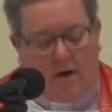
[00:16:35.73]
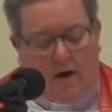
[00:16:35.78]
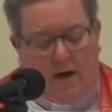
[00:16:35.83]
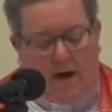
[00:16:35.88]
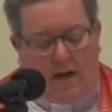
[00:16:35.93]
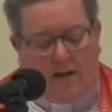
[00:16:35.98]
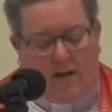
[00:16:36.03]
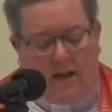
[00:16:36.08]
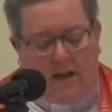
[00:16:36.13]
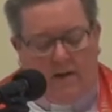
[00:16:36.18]

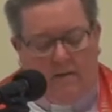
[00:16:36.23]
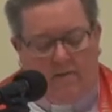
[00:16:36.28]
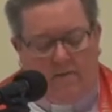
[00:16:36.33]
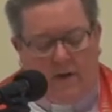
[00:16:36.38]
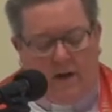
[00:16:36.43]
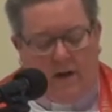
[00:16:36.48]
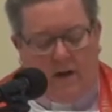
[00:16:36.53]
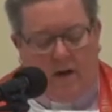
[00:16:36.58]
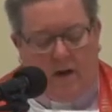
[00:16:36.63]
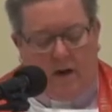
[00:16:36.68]
and live
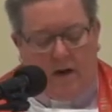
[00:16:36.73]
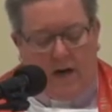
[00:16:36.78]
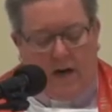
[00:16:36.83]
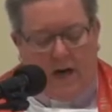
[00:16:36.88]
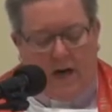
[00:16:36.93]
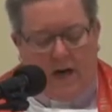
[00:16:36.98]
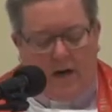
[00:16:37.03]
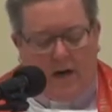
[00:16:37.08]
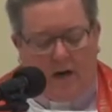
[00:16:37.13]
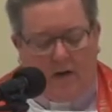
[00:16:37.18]
in
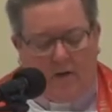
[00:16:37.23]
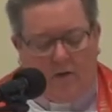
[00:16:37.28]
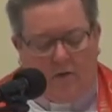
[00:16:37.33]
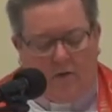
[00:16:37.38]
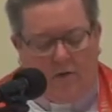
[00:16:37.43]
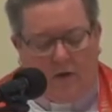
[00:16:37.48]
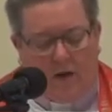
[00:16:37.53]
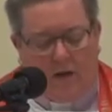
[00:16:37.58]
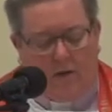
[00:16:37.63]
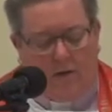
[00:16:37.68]
unheated
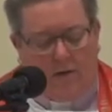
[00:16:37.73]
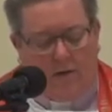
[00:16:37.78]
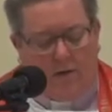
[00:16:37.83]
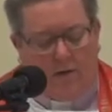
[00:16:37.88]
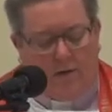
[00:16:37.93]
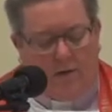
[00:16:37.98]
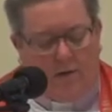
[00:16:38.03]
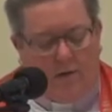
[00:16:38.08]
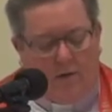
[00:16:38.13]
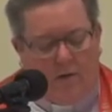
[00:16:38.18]

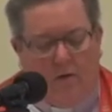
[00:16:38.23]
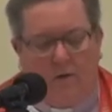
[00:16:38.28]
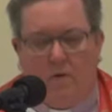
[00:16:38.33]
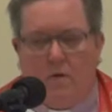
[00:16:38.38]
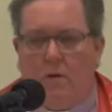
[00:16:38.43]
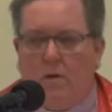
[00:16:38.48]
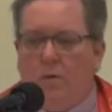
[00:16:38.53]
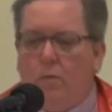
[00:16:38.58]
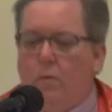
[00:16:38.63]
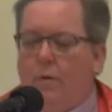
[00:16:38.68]
trailers
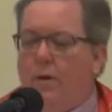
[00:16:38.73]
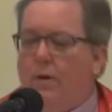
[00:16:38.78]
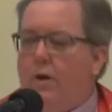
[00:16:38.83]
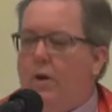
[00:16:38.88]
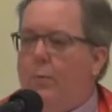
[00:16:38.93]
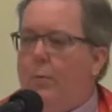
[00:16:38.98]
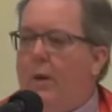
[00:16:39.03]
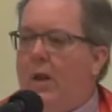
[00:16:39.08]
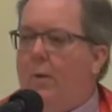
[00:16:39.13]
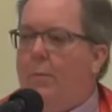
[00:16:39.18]
with
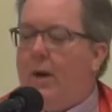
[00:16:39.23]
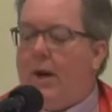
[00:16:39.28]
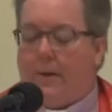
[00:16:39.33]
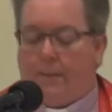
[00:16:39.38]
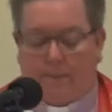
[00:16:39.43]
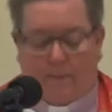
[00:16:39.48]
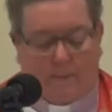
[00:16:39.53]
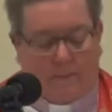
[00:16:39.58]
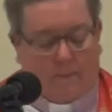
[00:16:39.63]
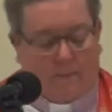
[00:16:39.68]
no plumbing.